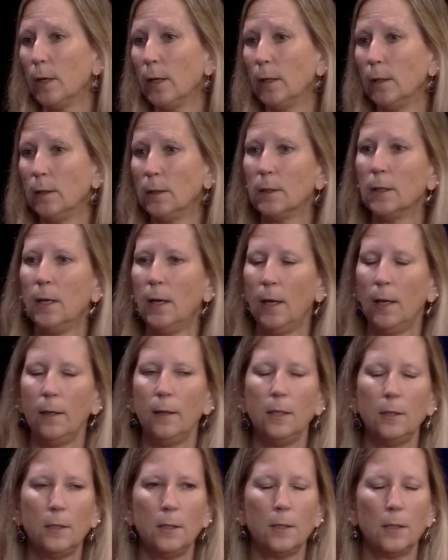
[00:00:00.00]
things.
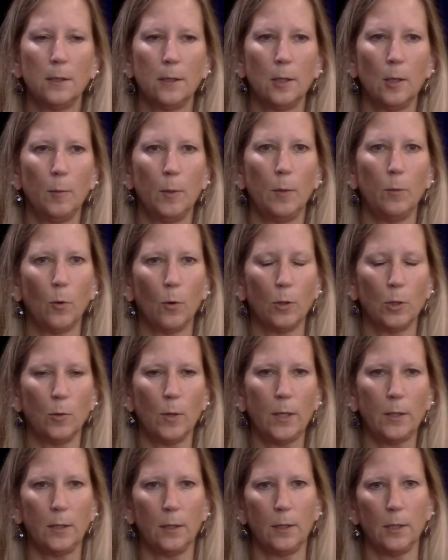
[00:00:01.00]
This is a little bit more
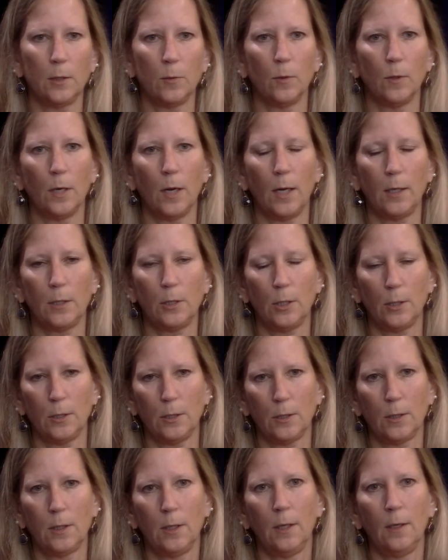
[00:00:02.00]
directed because we're not
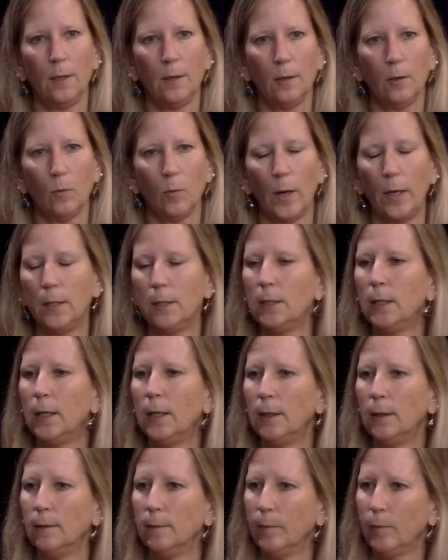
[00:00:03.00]

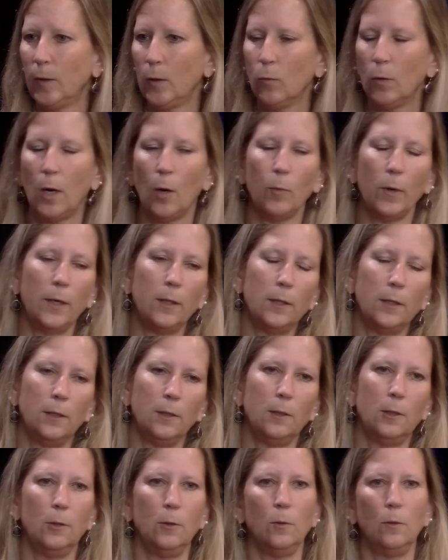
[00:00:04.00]
renting
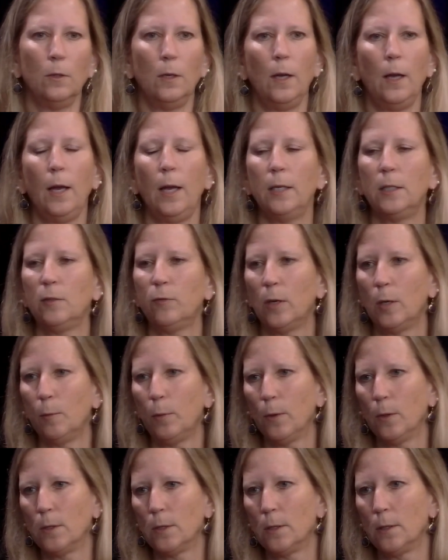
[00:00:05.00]
to a hedge fund
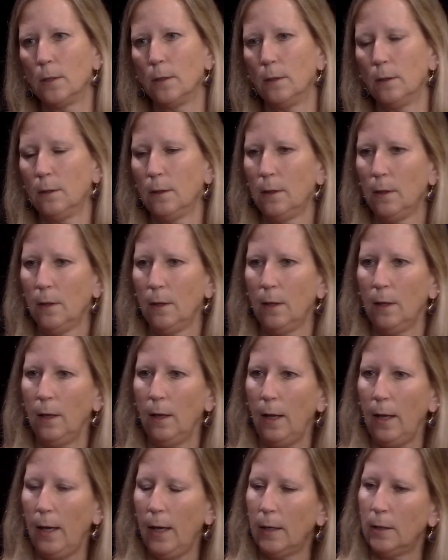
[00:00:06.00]
person
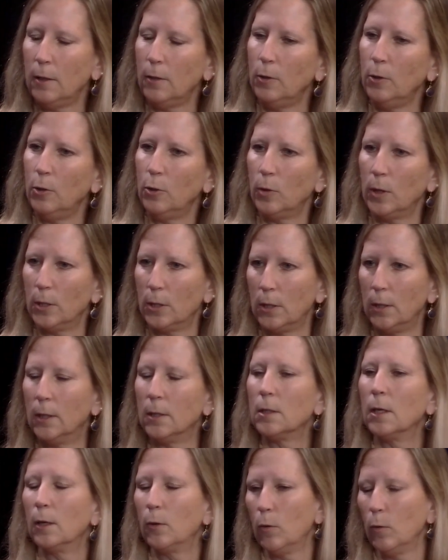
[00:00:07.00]
and a
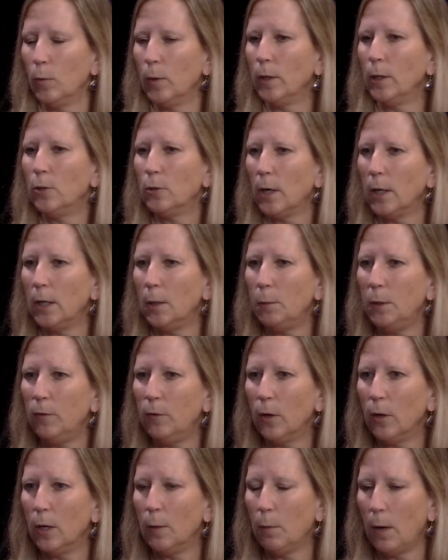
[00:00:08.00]
nutritionist. Like, we're really trying to be
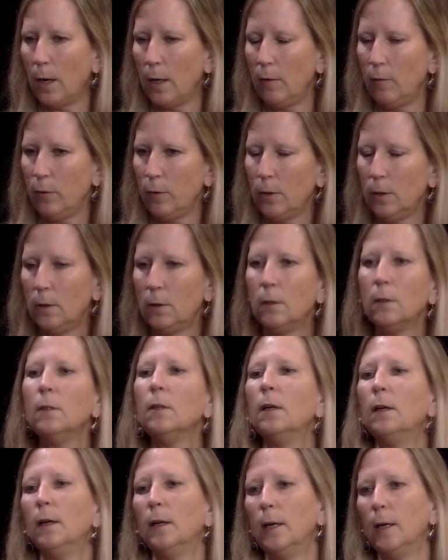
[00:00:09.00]
very mindful
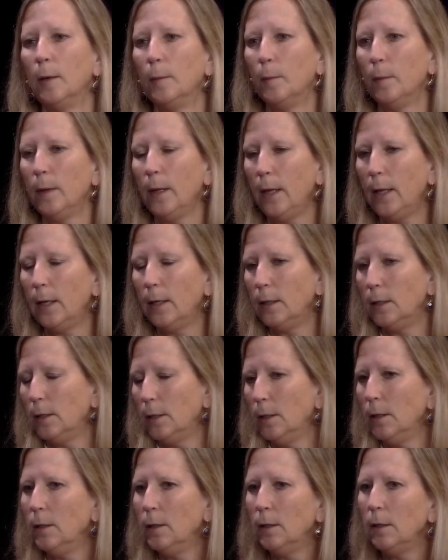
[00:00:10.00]
and
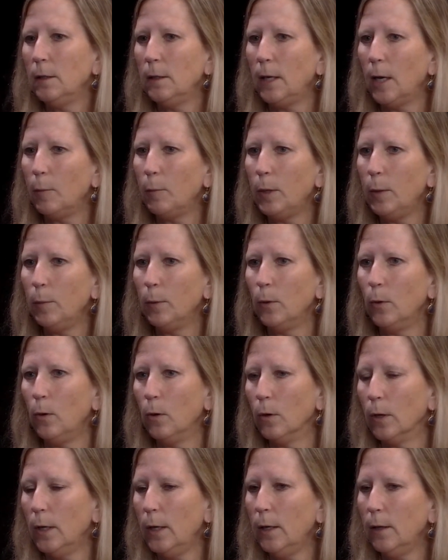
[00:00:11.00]
get people who
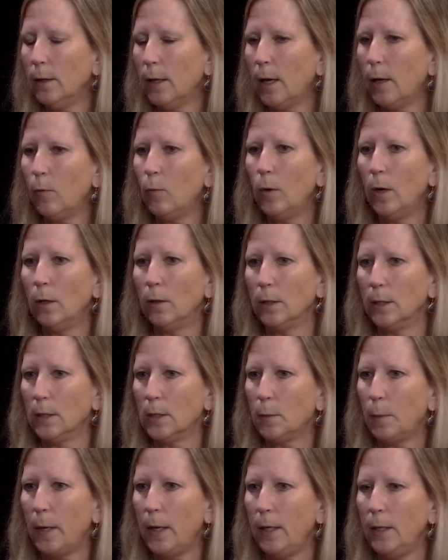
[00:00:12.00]
are in that wellness
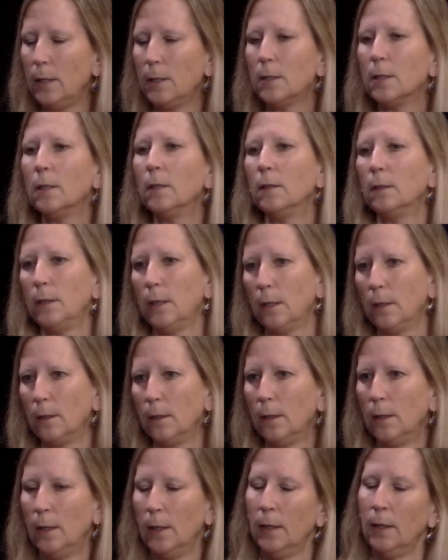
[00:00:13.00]
space and
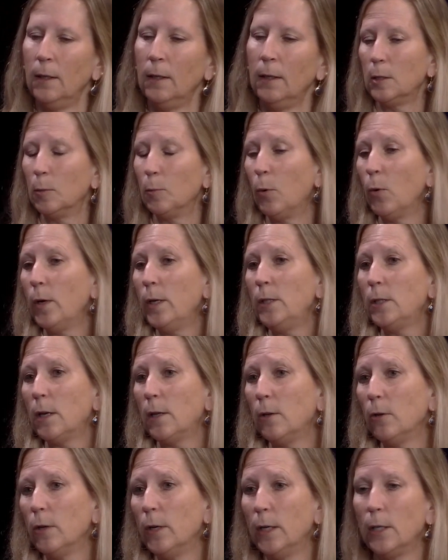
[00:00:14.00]
can support each
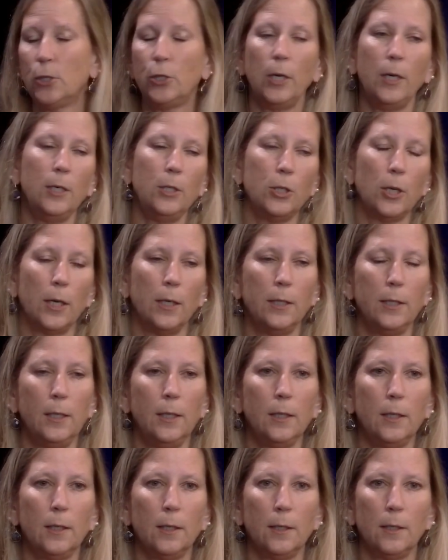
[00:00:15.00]
other and exchange
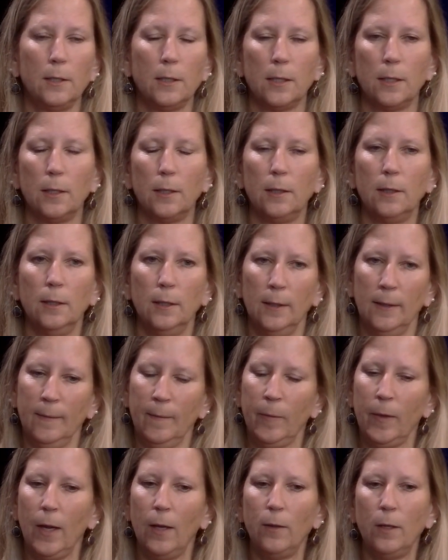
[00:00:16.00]
ideas. And
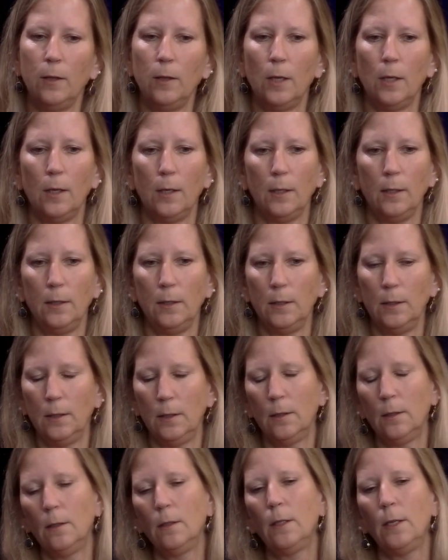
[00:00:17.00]
then
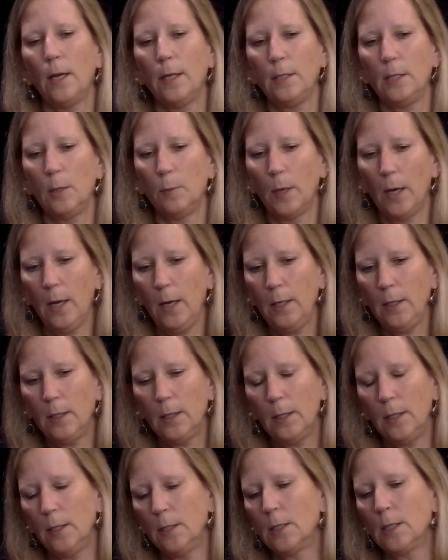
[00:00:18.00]
the idea behind
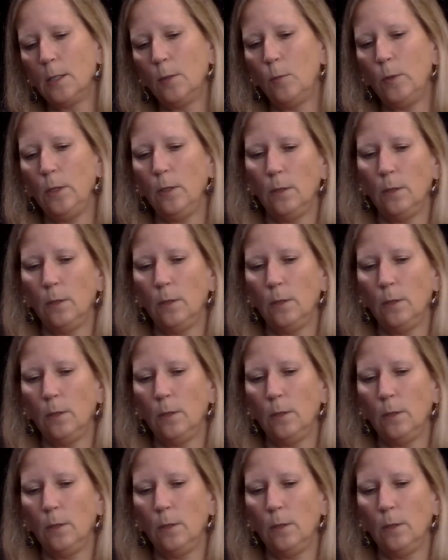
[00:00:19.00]
it is, and